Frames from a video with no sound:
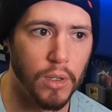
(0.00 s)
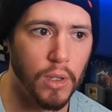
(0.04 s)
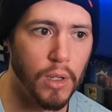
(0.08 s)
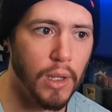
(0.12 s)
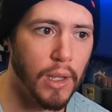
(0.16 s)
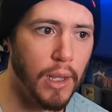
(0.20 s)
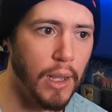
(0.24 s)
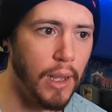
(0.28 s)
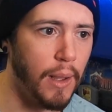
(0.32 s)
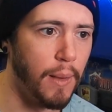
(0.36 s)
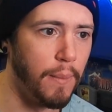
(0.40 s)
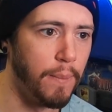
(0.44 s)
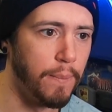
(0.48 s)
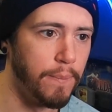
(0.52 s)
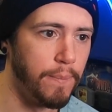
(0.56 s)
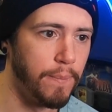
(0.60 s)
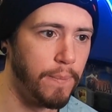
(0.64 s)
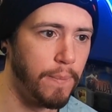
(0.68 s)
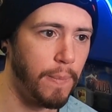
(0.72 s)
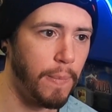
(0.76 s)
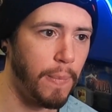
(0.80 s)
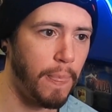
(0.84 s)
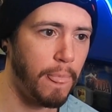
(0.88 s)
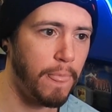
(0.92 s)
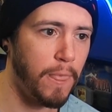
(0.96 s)
from
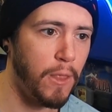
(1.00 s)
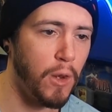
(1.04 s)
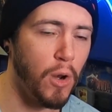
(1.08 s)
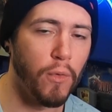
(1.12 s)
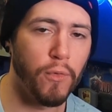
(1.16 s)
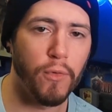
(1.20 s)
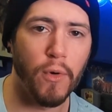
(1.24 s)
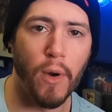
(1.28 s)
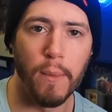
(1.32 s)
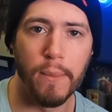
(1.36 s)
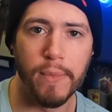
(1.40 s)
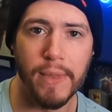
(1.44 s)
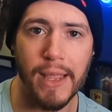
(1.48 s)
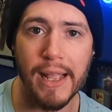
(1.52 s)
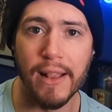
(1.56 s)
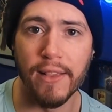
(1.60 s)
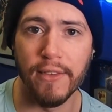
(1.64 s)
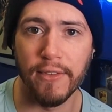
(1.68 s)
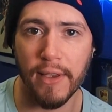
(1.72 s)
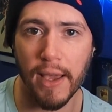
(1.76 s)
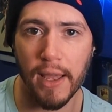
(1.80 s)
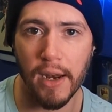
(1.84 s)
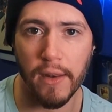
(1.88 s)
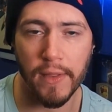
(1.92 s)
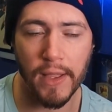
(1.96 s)

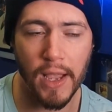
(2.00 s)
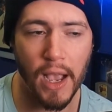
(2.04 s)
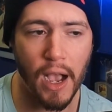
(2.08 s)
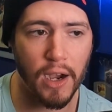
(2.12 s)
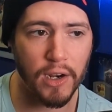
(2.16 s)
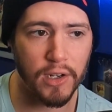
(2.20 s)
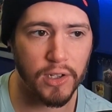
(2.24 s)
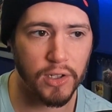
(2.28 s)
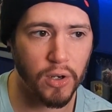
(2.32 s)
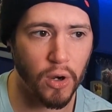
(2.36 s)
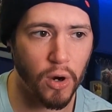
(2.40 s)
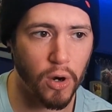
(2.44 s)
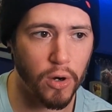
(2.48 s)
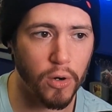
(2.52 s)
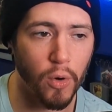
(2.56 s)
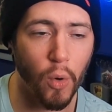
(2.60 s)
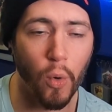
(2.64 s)
inside of the ox cart